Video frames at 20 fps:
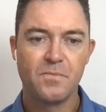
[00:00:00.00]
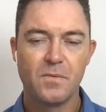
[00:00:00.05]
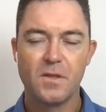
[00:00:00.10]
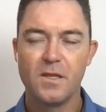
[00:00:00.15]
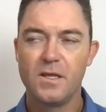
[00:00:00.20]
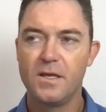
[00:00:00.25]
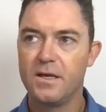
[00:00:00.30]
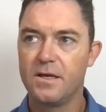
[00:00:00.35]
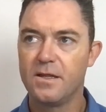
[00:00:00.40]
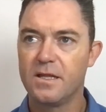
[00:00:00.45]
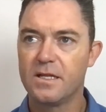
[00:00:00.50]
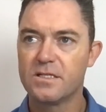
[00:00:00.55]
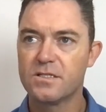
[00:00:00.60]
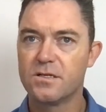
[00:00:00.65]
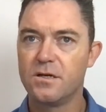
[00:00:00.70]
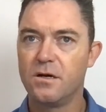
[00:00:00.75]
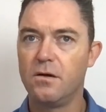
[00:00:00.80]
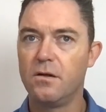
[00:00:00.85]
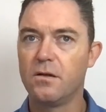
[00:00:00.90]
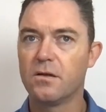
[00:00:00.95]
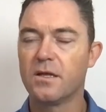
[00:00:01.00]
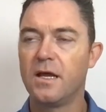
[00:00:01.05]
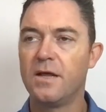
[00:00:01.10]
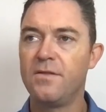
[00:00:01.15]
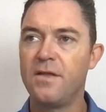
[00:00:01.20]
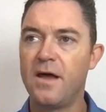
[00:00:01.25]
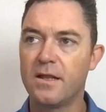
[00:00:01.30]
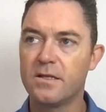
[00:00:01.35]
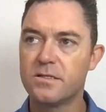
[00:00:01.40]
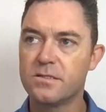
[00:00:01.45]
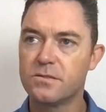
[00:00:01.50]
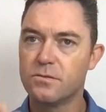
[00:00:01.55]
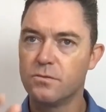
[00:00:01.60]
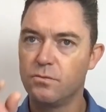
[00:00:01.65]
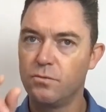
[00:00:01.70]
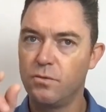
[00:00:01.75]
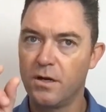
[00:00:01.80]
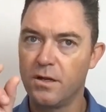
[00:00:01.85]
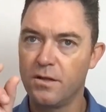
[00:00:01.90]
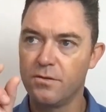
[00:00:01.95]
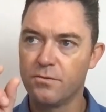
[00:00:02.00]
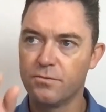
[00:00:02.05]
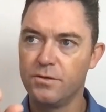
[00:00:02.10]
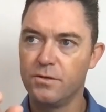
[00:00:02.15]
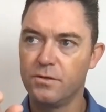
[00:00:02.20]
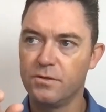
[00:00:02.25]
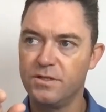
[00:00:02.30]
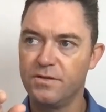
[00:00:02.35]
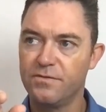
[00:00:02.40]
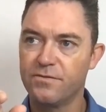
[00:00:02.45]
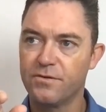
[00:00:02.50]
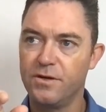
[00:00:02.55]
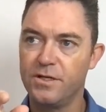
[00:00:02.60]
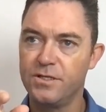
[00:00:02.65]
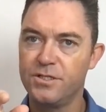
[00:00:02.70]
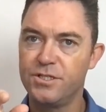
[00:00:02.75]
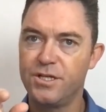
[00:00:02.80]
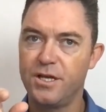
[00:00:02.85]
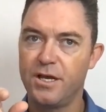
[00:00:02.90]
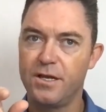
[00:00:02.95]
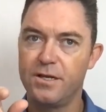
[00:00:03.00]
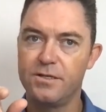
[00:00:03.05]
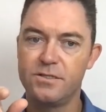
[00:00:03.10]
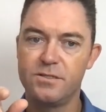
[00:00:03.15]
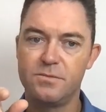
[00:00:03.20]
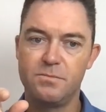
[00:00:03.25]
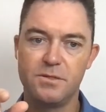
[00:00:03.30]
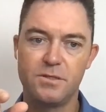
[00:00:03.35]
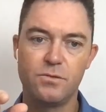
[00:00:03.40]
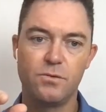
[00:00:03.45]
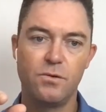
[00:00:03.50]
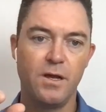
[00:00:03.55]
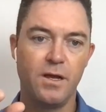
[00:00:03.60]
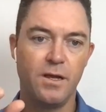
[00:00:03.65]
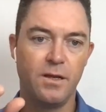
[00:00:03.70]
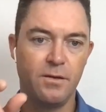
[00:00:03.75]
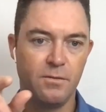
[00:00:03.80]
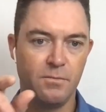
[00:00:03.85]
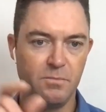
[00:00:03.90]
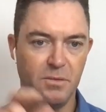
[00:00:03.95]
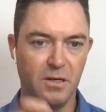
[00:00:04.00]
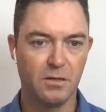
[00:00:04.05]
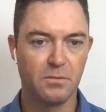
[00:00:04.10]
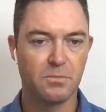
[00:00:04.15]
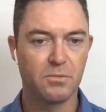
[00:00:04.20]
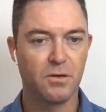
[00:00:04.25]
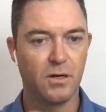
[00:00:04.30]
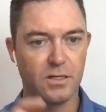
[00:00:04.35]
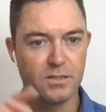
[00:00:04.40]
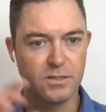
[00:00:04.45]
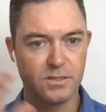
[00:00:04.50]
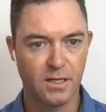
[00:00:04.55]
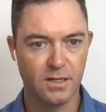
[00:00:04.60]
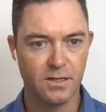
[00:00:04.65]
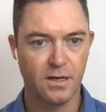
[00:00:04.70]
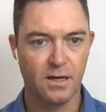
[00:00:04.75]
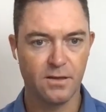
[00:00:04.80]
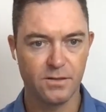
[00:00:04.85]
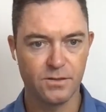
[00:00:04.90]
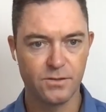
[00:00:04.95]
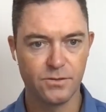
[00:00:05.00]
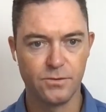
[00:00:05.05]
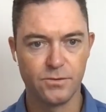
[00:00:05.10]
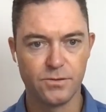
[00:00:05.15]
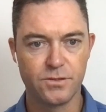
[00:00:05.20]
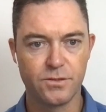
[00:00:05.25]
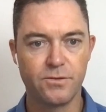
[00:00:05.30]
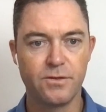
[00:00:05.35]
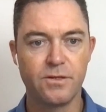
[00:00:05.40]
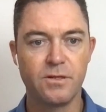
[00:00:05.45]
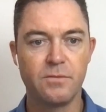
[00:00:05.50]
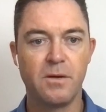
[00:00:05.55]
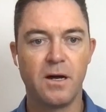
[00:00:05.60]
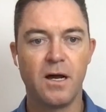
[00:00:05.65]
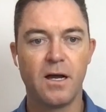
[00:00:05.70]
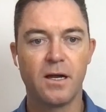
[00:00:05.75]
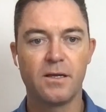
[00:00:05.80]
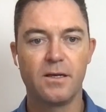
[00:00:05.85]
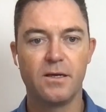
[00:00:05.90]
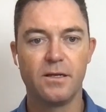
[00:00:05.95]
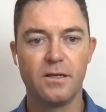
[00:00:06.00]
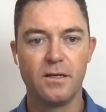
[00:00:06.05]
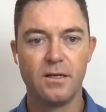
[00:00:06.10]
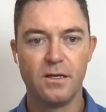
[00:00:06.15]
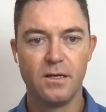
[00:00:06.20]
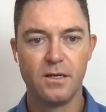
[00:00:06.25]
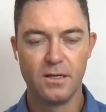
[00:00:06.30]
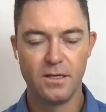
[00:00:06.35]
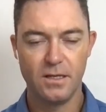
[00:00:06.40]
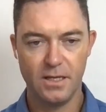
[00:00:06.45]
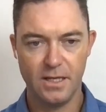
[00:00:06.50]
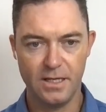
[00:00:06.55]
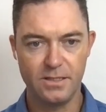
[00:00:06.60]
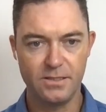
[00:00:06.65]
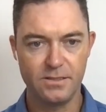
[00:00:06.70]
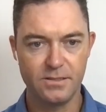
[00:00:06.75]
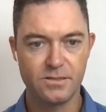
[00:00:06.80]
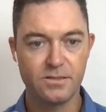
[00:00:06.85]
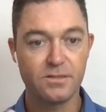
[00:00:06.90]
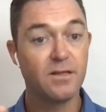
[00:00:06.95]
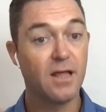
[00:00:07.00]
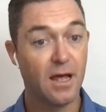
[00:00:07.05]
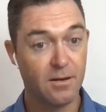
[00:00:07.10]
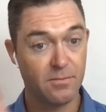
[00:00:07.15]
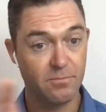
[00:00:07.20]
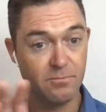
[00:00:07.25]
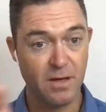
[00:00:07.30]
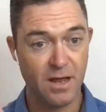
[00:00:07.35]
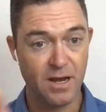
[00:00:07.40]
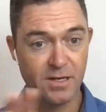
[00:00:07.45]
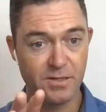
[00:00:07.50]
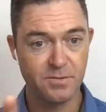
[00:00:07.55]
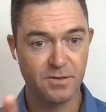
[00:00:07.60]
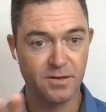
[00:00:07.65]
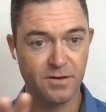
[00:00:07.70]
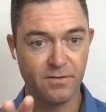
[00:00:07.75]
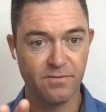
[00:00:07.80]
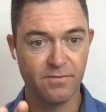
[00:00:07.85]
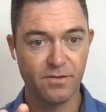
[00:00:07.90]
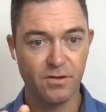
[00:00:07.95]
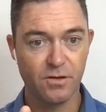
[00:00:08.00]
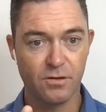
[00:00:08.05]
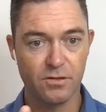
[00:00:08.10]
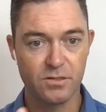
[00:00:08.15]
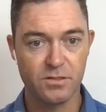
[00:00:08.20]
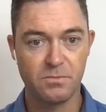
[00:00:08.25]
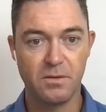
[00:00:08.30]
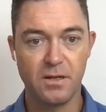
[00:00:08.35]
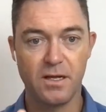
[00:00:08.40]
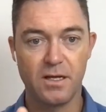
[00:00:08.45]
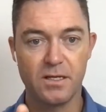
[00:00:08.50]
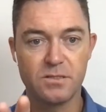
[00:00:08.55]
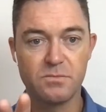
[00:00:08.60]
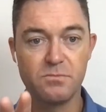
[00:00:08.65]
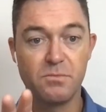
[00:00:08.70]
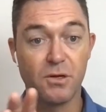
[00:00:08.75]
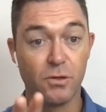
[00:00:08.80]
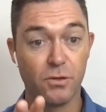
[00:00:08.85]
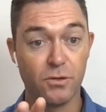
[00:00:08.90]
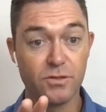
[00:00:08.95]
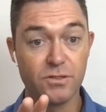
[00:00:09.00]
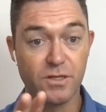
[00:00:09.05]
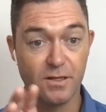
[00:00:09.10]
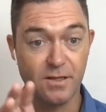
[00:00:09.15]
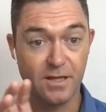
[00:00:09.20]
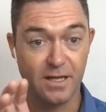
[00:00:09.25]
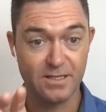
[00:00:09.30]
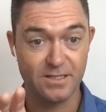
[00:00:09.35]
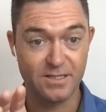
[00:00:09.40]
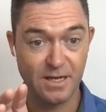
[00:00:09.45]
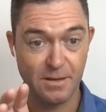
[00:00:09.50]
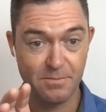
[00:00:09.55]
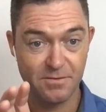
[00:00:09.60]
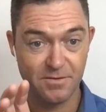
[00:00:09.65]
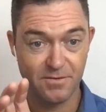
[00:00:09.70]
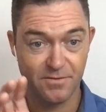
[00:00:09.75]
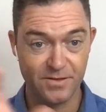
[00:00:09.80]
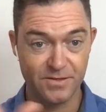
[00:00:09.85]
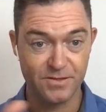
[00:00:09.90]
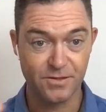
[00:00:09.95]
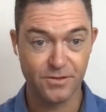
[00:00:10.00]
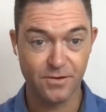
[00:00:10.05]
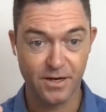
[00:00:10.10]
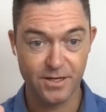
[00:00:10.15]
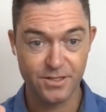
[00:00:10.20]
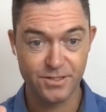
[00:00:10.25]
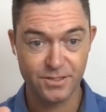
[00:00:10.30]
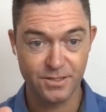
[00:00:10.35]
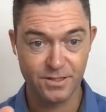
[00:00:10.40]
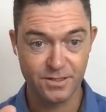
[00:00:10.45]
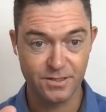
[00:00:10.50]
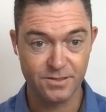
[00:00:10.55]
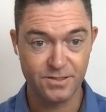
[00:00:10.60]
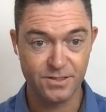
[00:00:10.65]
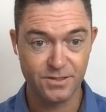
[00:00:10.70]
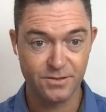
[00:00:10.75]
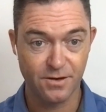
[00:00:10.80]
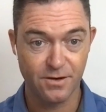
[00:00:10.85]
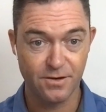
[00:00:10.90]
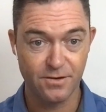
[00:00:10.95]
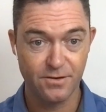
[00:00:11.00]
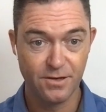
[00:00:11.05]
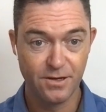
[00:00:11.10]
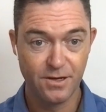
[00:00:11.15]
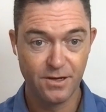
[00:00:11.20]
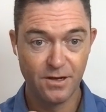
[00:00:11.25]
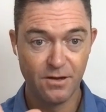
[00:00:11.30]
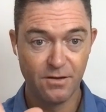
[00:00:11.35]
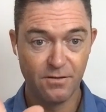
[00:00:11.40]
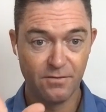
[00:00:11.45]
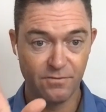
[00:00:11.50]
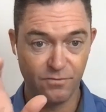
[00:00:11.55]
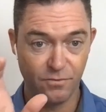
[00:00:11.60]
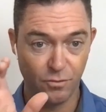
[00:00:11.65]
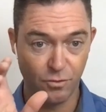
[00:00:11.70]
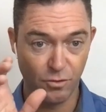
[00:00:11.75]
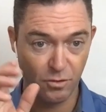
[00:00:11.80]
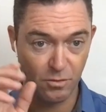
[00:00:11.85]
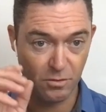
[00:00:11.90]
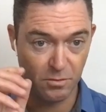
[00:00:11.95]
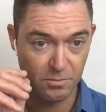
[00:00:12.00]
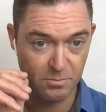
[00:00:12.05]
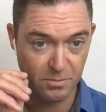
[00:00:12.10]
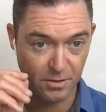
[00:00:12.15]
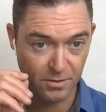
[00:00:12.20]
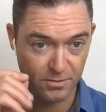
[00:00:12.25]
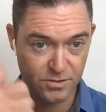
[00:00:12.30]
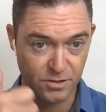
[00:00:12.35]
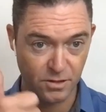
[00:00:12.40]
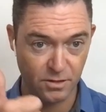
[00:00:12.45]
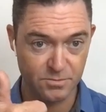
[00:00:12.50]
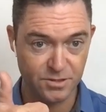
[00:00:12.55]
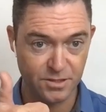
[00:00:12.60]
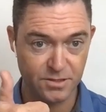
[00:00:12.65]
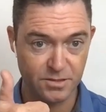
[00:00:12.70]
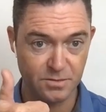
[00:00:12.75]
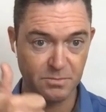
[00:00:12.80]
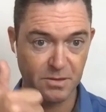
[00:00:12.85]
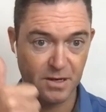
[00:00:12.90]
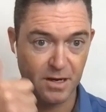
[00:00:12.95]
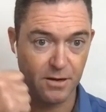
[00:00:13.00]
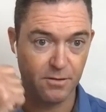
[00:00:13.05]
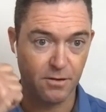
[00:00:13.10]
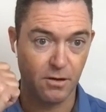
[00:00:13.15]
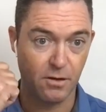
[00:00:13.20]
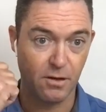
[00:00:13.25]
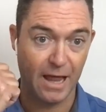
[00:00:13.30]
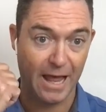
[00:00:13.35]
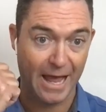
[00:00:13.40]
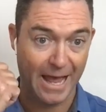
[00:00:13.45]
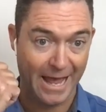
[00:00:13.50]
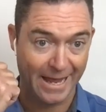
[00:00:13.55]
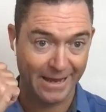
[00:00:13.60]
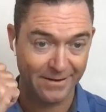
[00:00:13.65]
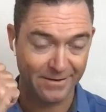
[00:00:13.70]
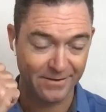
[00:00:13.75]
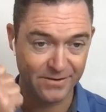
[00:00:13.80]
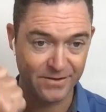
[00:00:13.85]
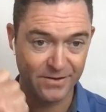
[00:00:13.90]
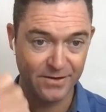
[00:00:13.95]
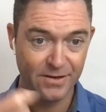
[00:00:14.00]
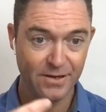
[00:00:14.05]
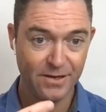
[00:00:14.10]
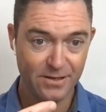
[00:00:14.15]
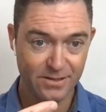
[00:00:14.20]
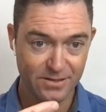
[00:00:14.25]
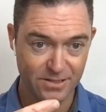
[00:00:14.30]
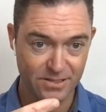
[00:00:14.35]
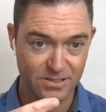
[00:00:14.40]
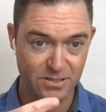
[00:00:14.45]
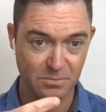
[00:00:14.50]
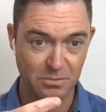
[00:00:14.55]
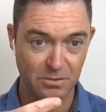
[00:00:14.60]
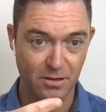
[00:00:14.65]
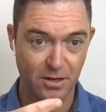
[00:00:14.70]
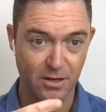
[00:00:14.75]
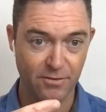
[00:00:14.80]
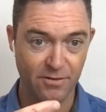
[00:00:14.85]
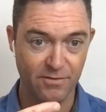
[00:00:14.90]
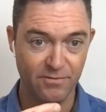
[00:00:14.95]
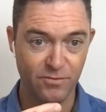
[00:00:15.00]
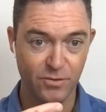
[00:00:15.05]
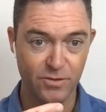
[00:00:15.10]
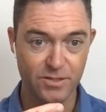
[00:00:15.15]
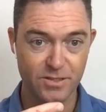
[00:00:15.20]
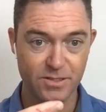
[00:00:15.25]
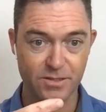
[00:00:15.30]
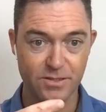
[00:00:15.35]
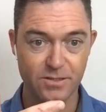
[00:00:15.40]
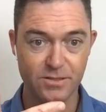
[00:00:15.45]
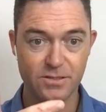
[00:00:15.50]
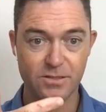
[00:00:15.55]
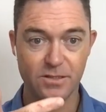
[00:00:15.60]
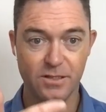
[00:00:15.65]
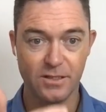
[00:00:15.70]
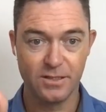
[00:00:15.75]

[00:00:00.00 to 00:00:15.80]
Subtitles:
Yeah, that's gold. And that's one of the real differentiators between Builder Price and other tools that are in the market is that management of the cost plus, but also that depth of integration into Xero for both timesheets and payroll and the supplier invoices.